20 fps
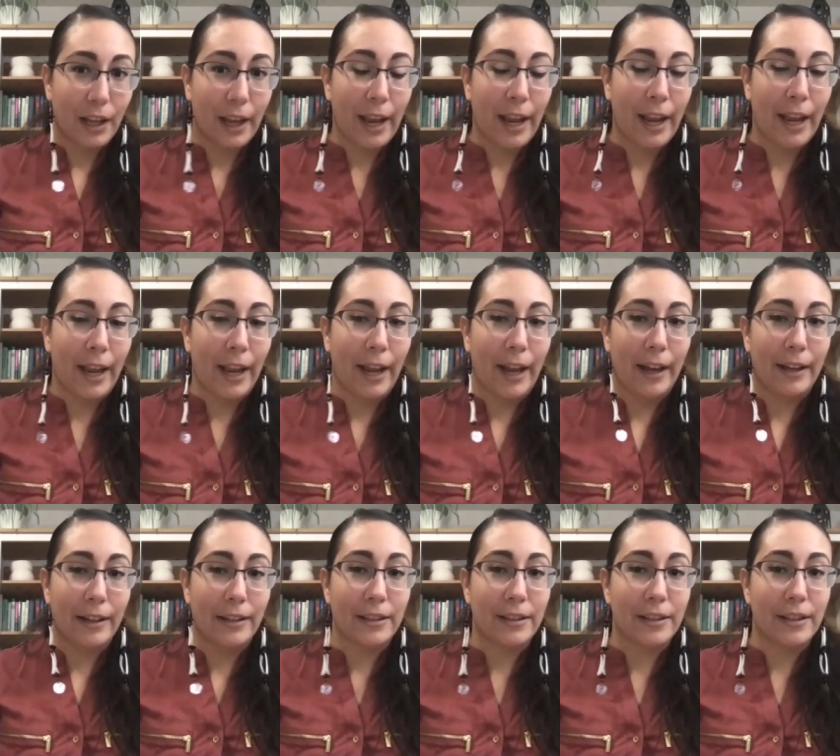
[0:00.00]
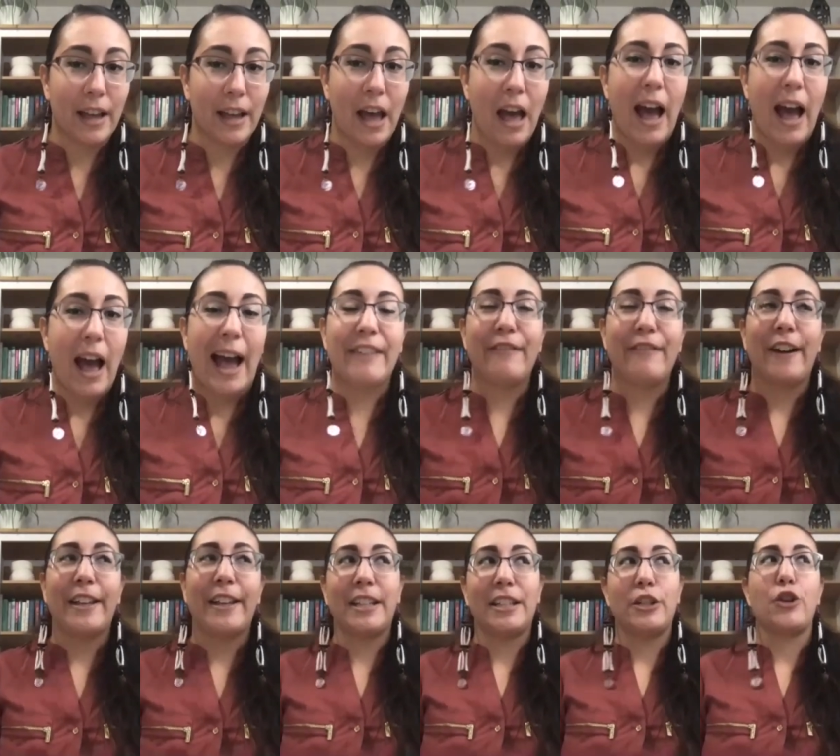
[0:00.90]
And I
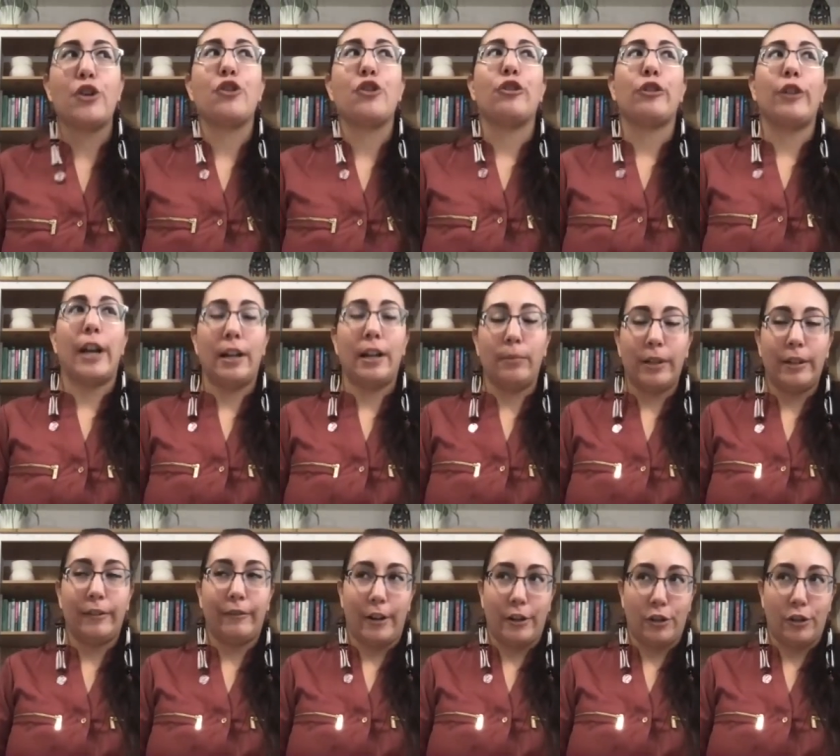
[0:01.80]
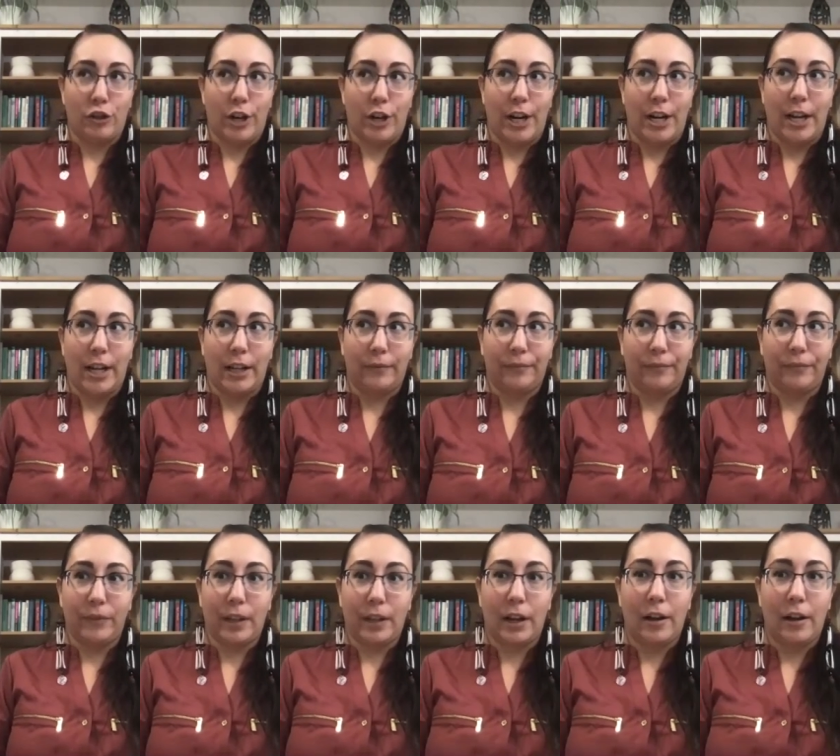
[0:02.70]
find this incredibly frustrating.
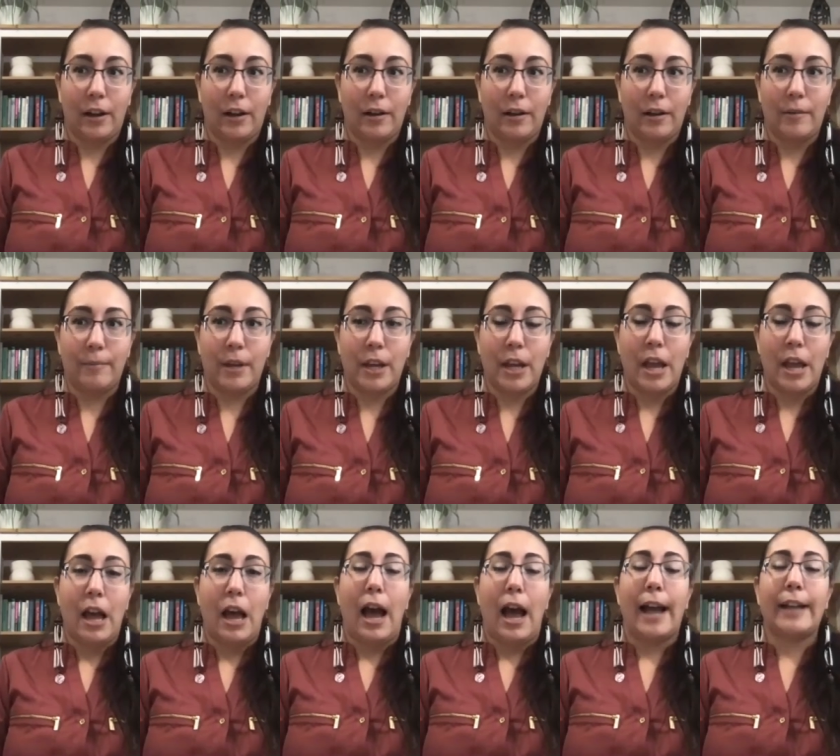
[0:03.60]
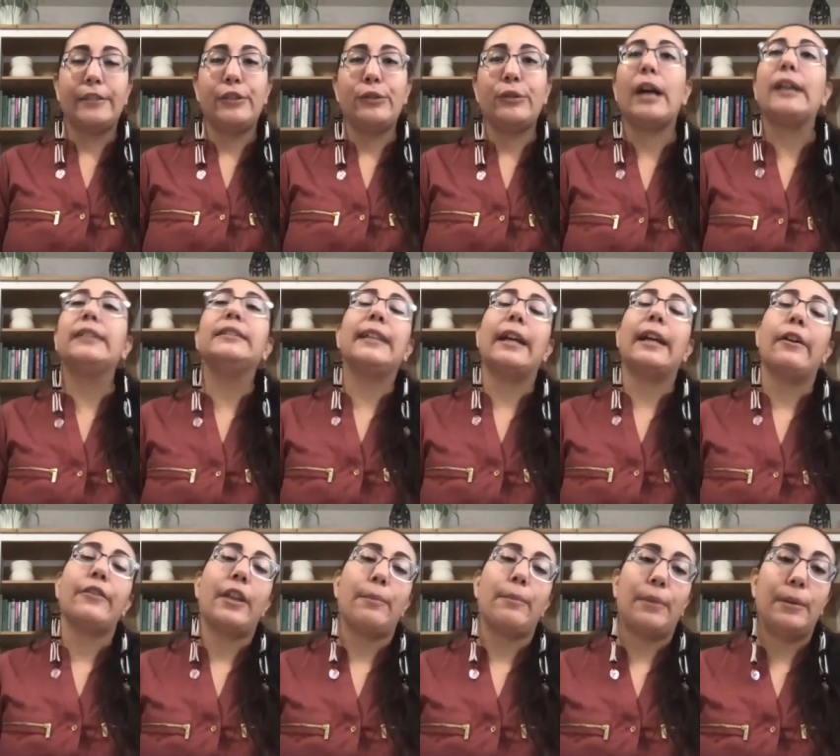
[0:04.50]
Um, I do not
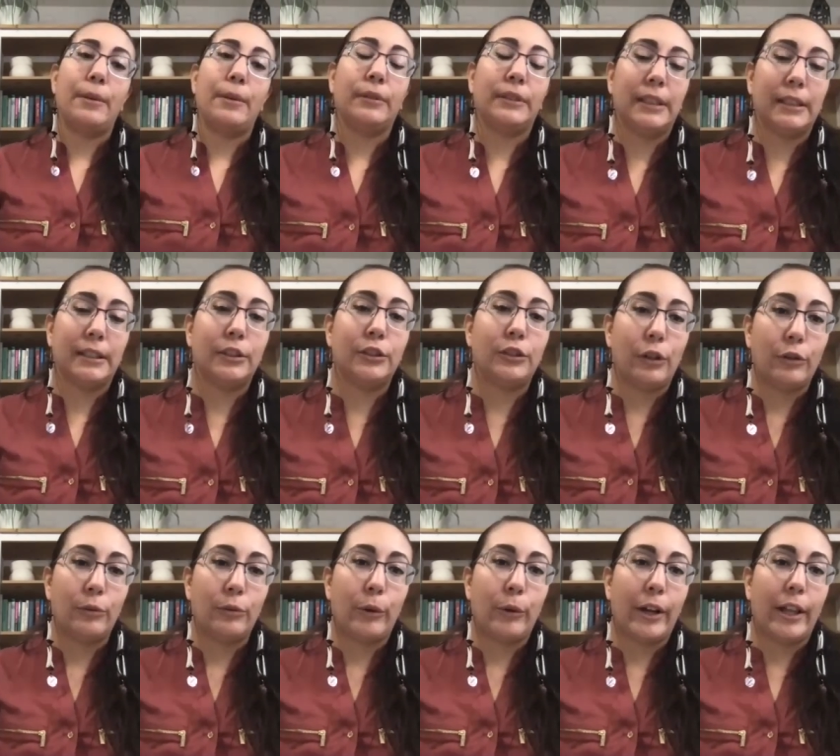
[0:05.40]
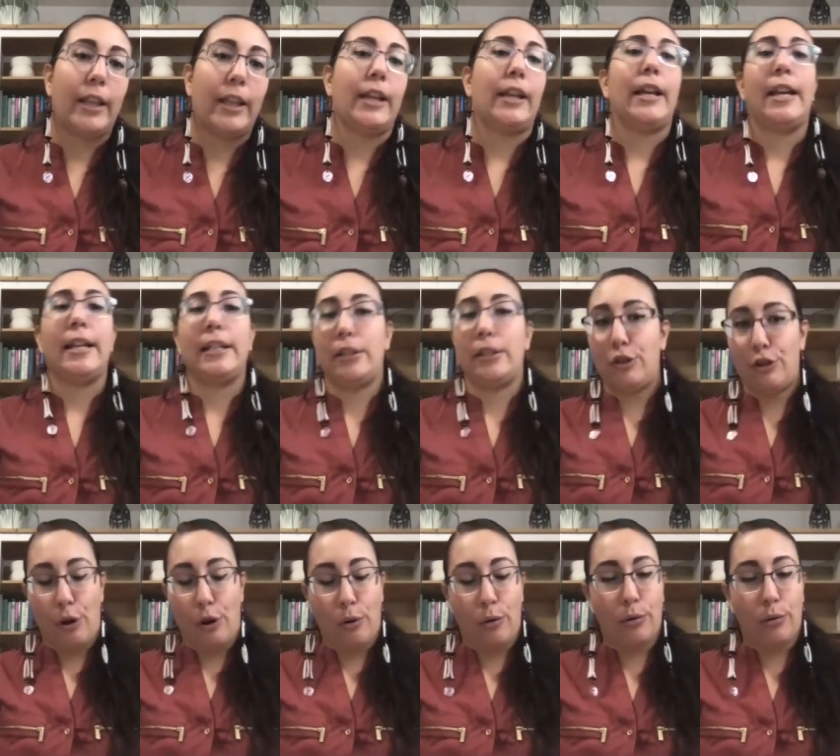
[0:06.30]
doubt that people did stone boiling. It's
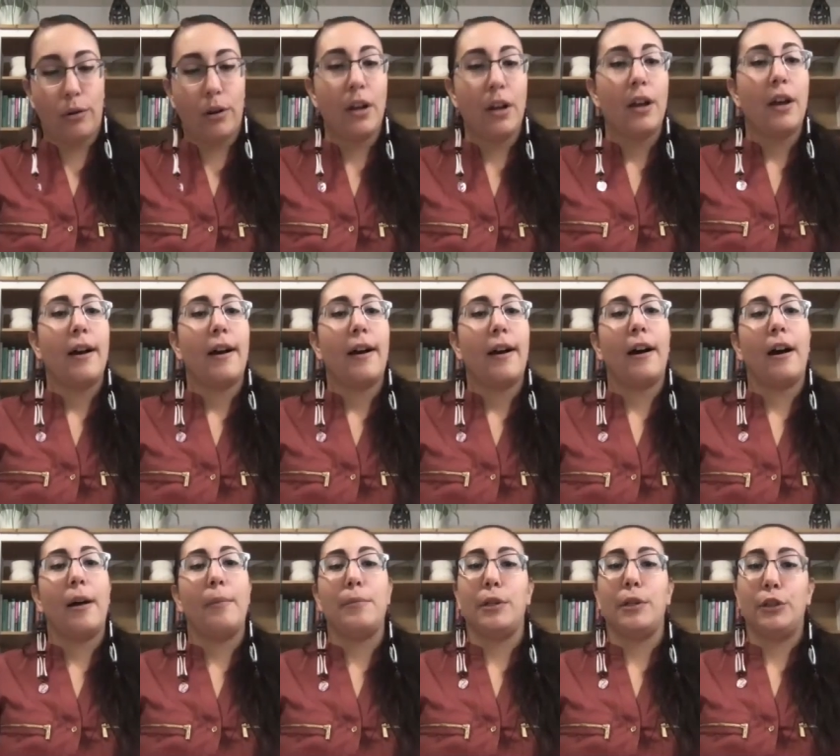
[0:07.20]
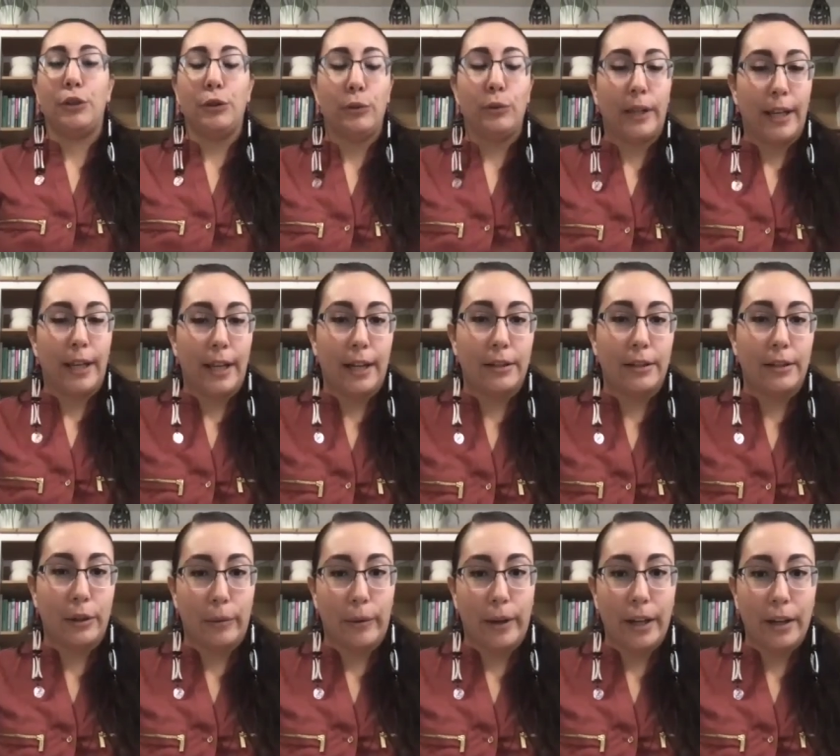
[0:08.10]
known, um, you can
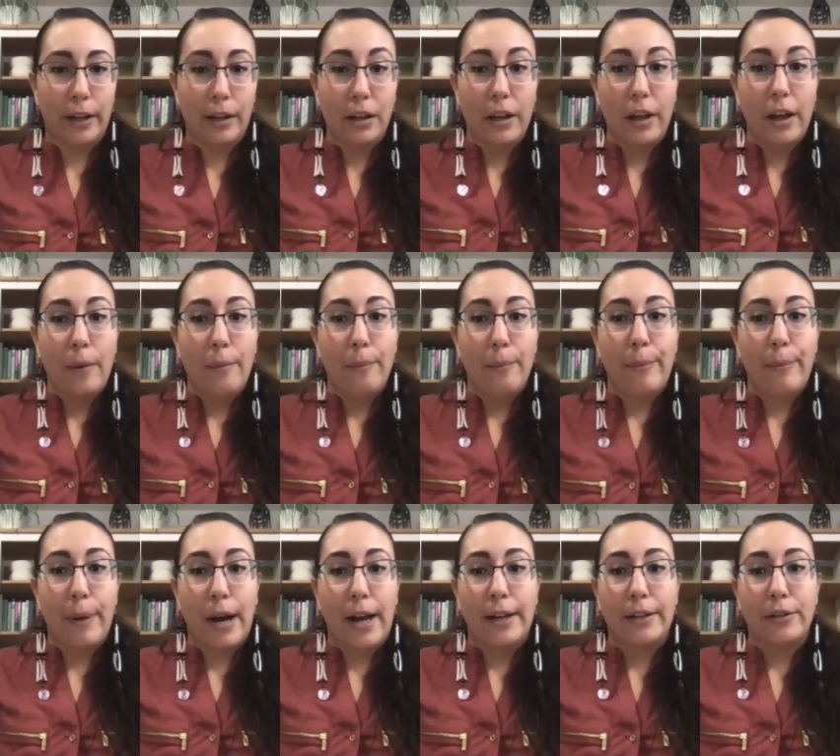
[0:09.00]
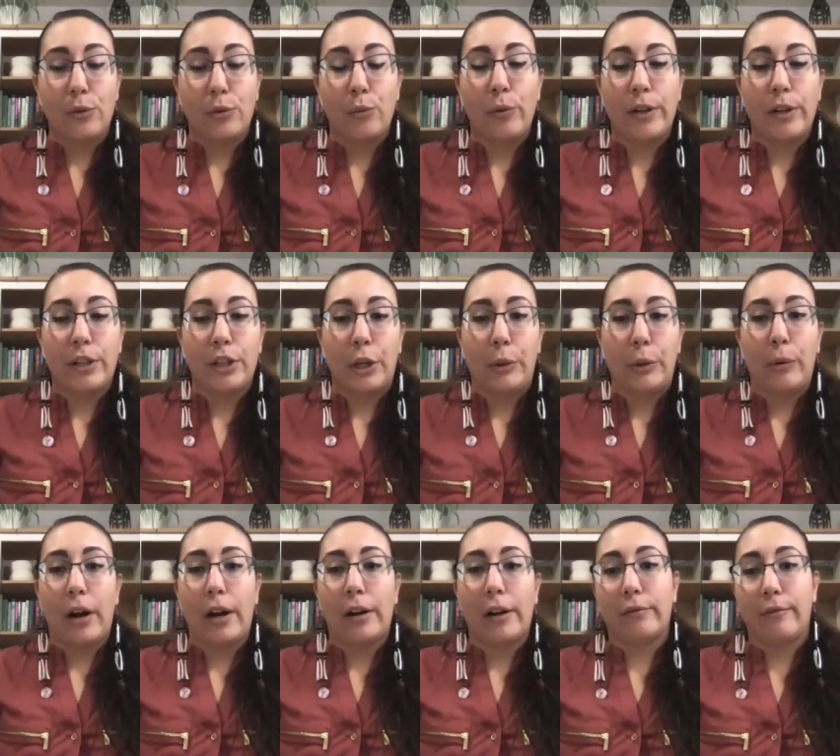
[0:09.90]
do it. But when you
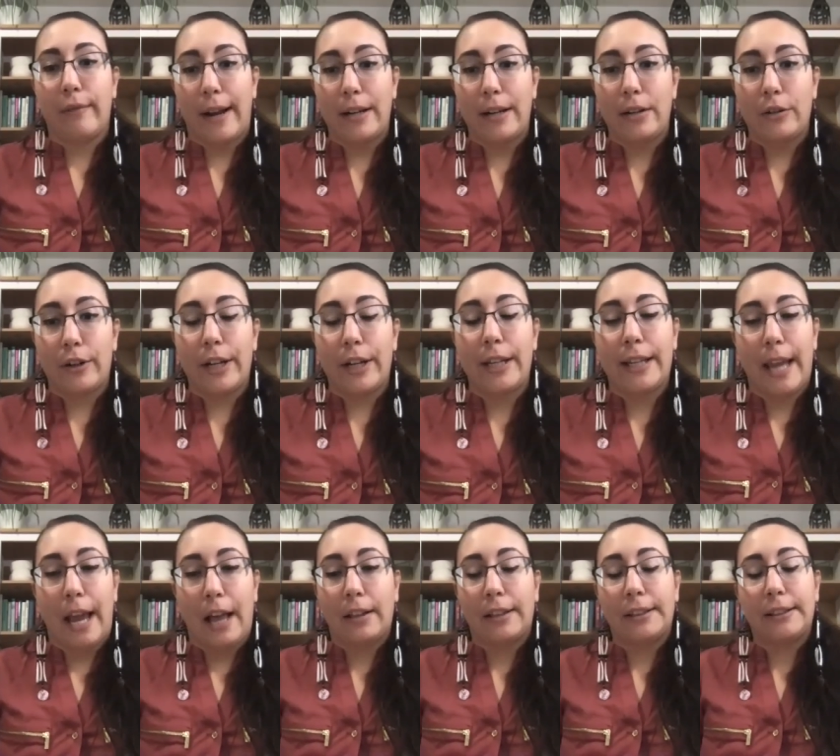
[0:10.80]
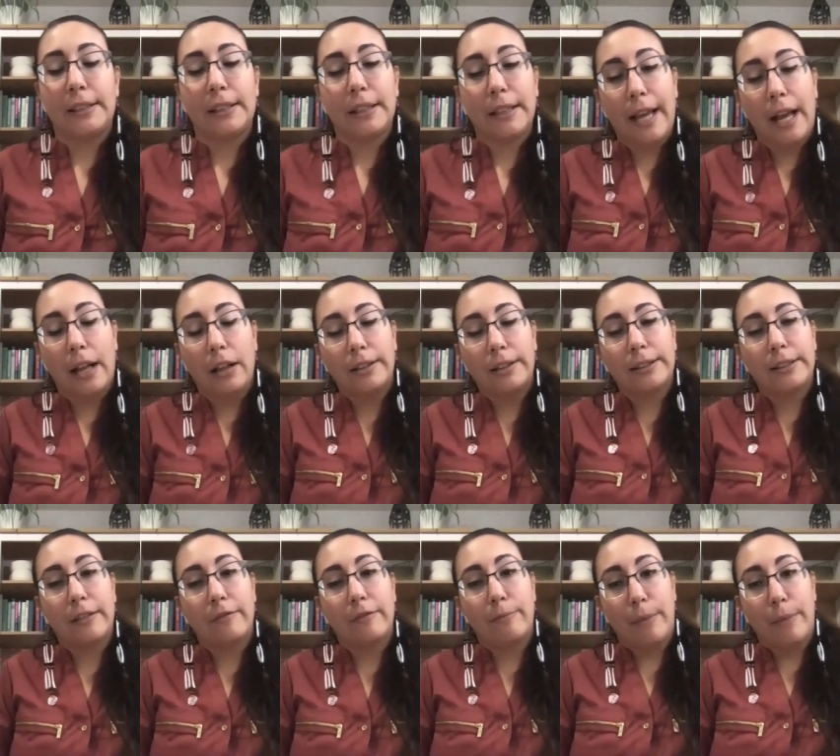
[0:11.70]
are rendering gallons and gallons
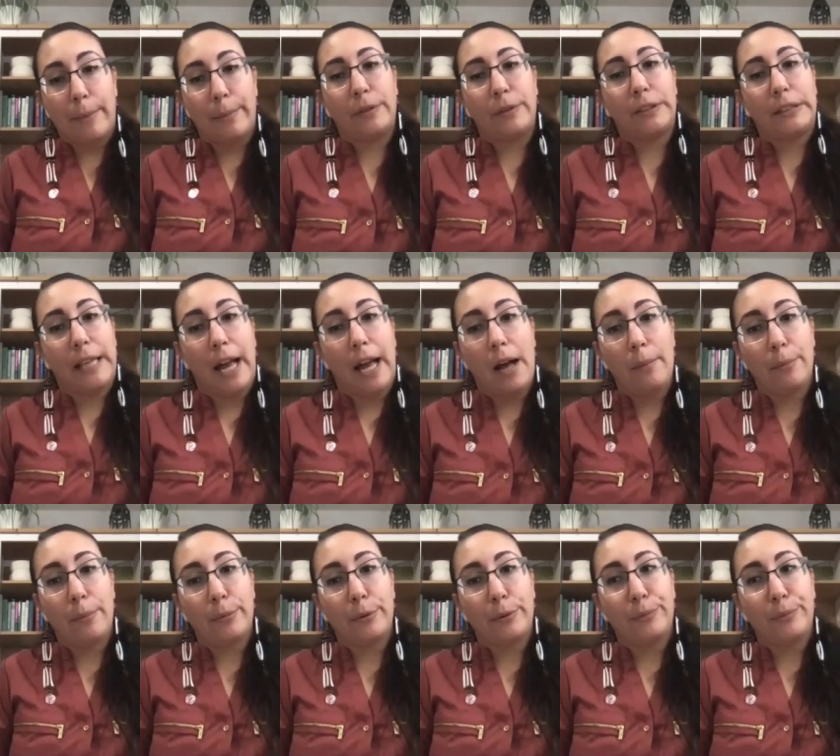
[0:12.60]
of maple sap,